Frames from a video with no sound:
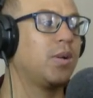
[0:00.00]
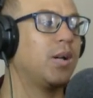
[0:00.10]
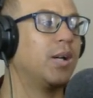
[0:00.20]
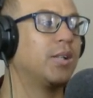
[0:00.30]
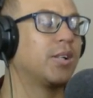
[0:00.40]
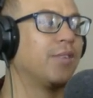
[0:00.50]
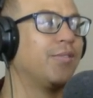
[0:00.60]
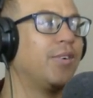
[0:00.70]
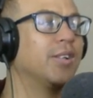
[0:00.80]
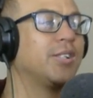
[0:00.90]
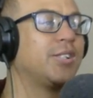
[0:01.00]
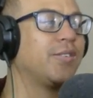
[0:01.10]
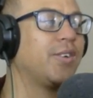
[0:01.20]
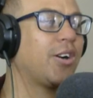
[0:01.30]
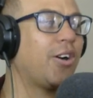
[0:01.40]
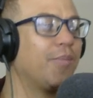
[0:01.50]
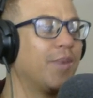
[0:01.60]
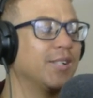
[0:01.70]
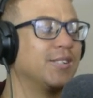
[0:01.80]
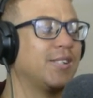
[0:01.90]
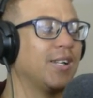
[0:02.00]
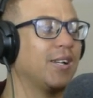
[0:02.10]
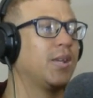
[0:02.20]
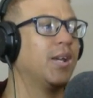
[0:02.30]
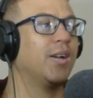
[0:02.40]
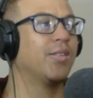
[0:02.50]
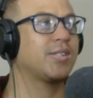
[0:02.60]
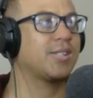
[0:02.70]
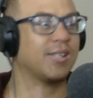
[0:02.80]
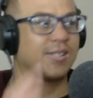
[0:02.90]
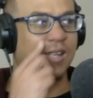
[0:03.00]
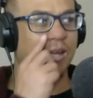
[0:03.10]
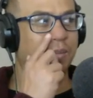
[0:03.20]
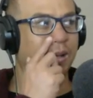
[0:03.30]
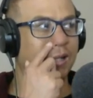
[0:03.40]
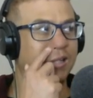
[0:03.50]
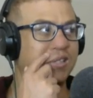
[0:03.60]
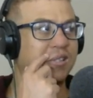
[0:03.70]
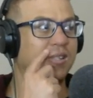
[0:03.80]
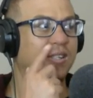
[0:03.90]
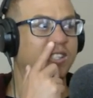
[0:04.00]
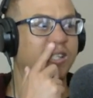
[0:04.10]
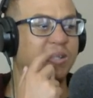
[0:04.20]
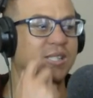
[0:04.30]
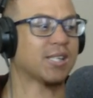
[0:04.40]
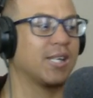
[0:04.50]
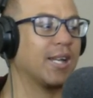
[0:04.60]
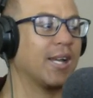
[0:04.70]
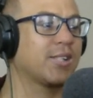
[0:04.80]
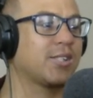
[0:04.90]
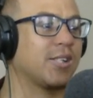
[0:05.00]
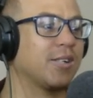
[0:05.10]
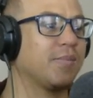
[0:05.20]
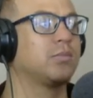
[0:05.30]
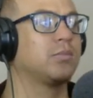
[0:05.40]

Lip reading: I took advantage of our comrade's death. Yeah, this is that place. Because she was sitting next to him.